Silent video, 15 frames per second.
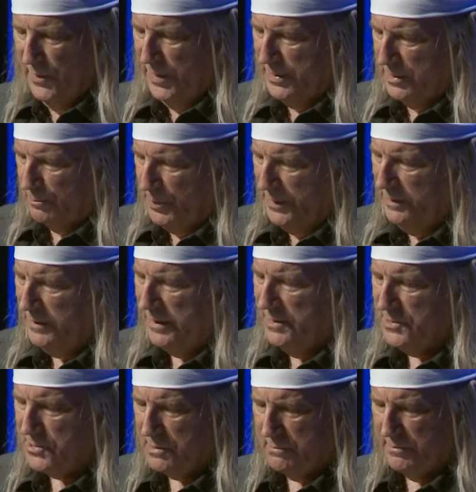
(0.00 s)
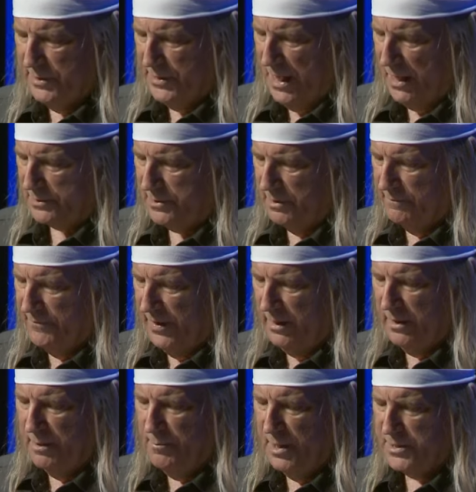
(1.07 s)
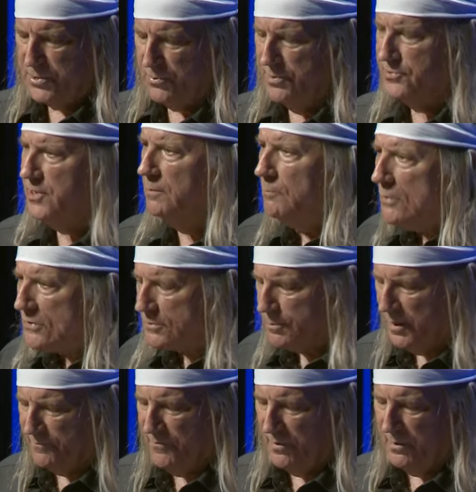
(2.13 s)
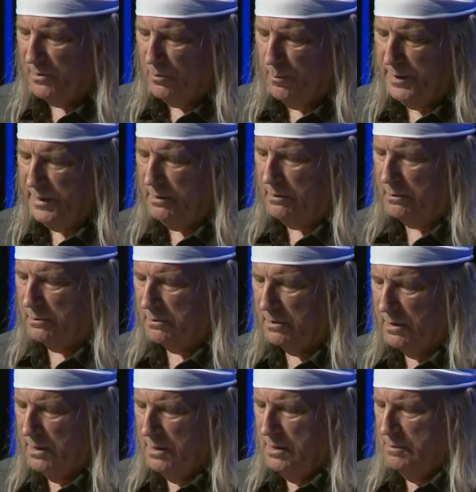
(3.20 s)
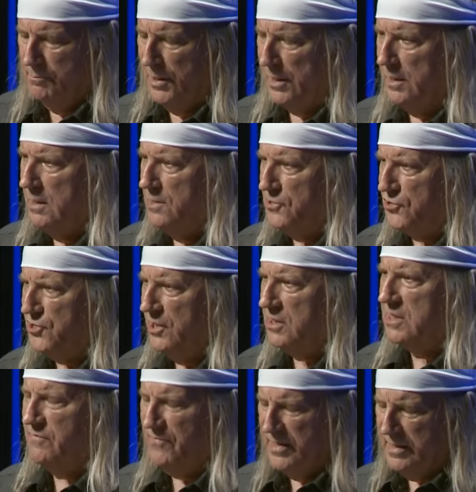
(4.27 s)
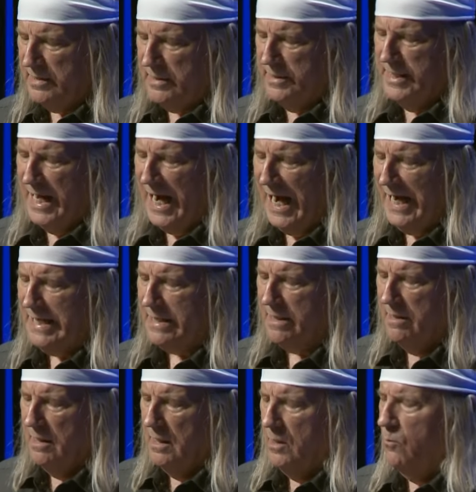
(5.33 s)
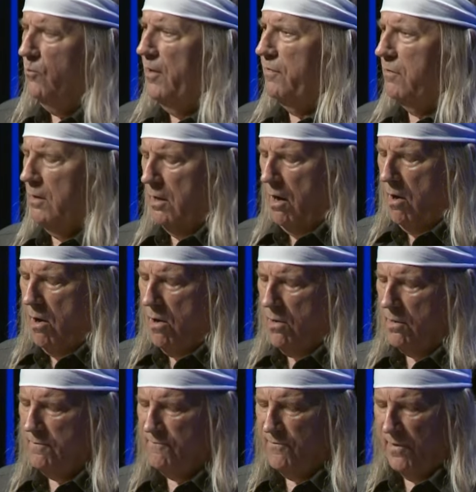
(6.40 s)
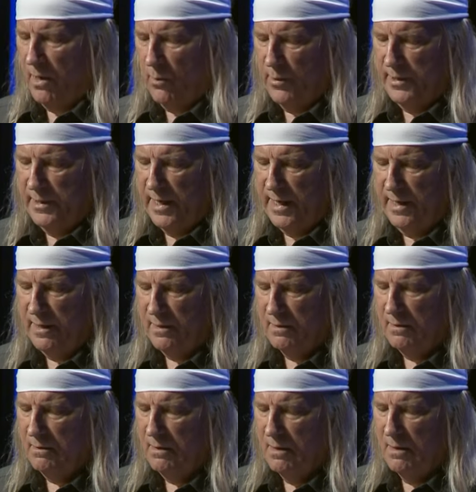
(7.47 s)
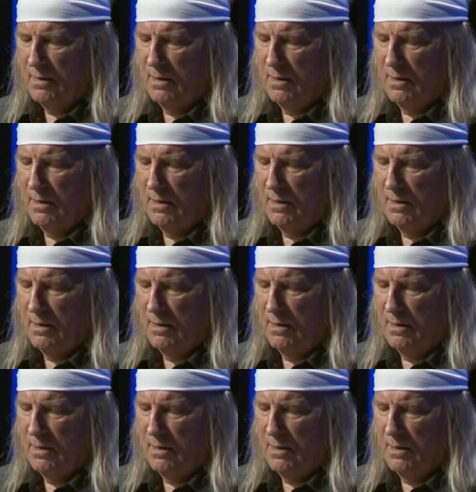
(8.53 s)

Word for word: In appearance, the doctor very much resembles Buffalo Bill, being six feet in height, with long flowing hair,